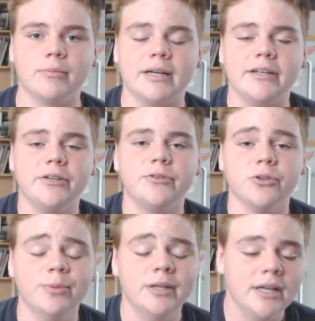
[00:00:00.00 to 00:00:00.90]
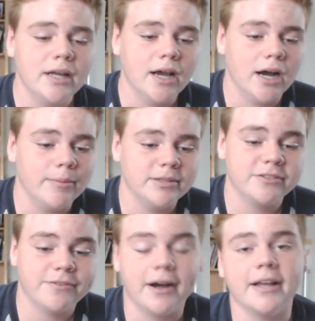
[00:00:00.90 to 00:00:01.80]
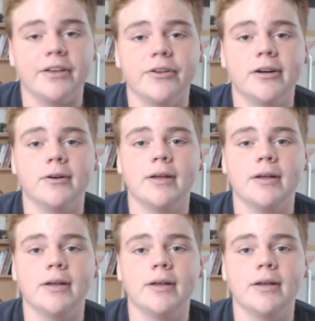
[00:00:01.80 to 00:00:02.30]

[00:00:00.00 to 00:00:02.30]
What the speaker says: my YouTube is fine, you know.